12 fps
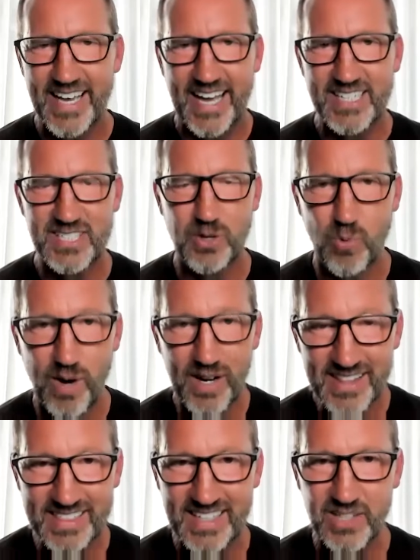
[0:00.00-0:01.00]
And so, one
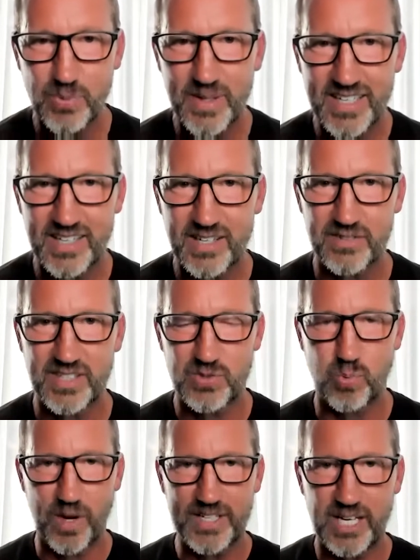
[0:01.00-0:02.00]
of the things we did on this
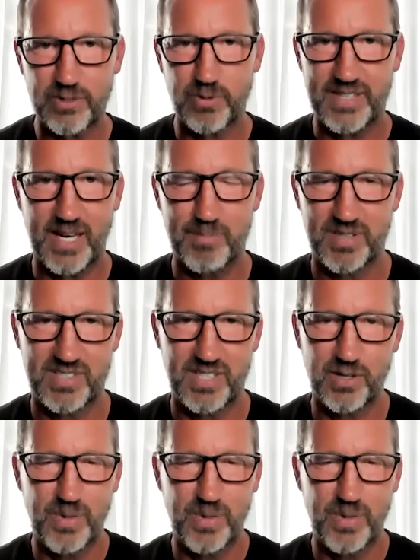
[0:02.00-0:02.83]
100th episode,